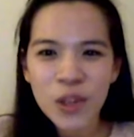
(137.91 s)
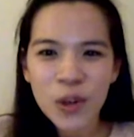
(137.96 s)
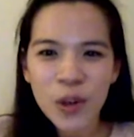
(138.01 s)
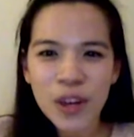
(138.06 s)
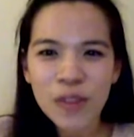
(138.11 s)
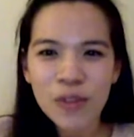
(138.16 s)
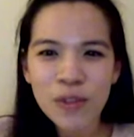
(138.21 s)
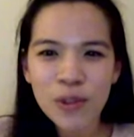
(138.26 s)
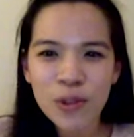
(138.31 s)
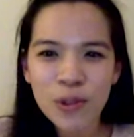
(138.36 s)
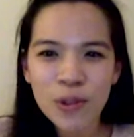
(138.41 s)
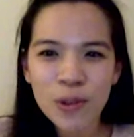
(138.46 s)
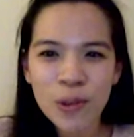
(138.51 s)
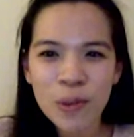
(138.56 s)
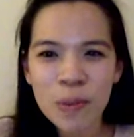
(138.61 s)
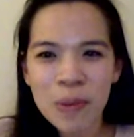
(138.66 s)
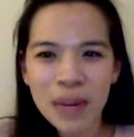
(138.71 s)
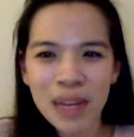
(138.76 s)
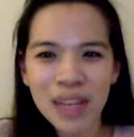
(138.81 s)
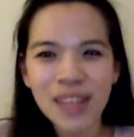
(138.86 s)
yeah, you
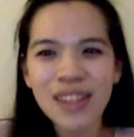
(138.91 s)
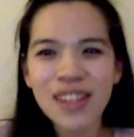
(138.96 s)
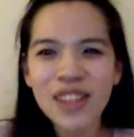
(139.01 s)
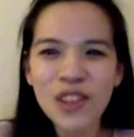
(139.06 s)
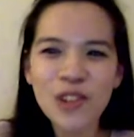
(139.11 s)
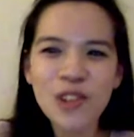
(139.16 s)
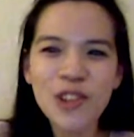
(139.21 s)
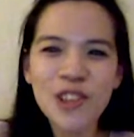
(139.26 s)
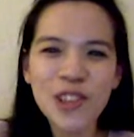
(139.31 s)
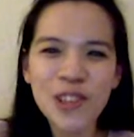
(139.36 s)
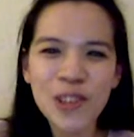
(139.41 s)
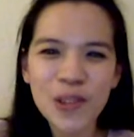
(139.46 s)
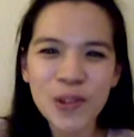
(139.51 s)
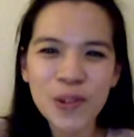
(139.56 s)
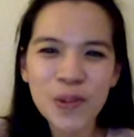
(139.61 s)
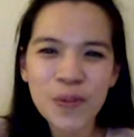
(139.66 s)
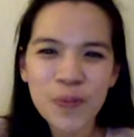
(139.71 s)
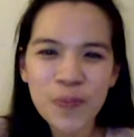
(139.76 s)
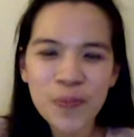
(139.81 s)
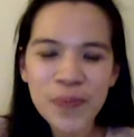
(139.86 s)
have to combine those
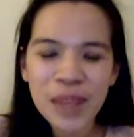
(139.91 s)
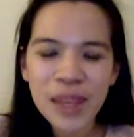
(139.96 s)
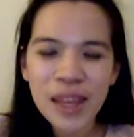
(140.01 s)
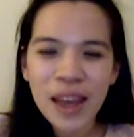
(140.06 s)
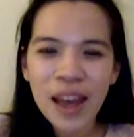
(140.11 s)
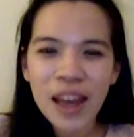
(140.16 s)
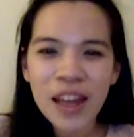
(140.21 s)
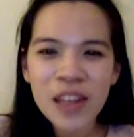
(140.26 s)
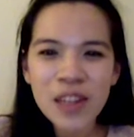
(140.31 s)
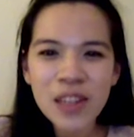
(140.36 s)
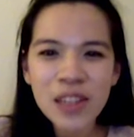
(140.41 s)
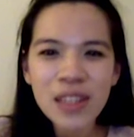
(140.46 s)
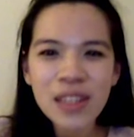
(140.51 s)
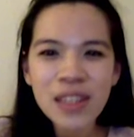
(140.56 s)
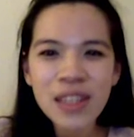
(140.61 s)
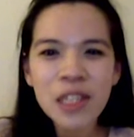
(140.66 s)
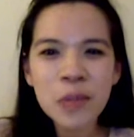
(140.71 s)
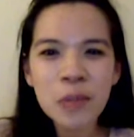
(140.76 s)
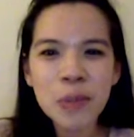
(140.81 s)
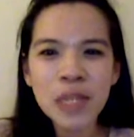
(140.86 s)
two.
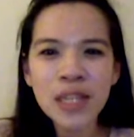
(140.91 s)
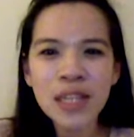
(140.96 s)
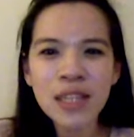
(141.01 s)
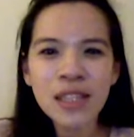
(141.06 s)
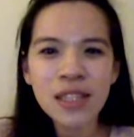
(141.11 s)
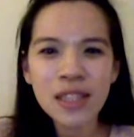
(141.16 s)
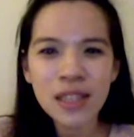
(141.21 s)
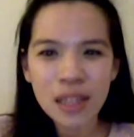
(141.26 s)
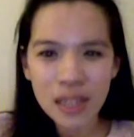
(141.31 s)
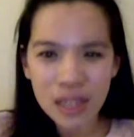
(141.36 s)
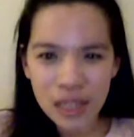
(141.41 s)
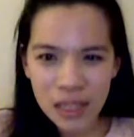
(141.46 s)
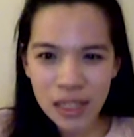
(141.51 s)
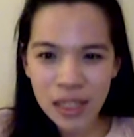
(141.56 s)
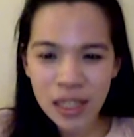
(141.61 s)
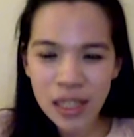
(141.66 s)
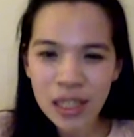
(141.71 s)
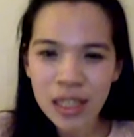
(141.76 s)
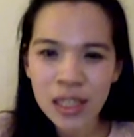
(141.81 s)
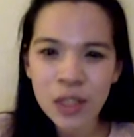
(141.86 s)
Actually, there's been a
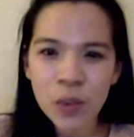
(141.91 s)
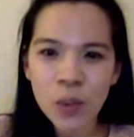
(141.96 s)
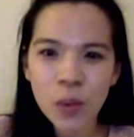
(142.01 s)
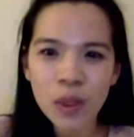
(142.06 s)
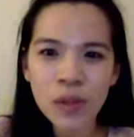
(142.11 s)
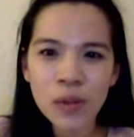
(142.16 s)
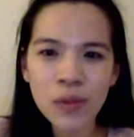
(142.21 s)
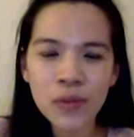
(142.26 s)
study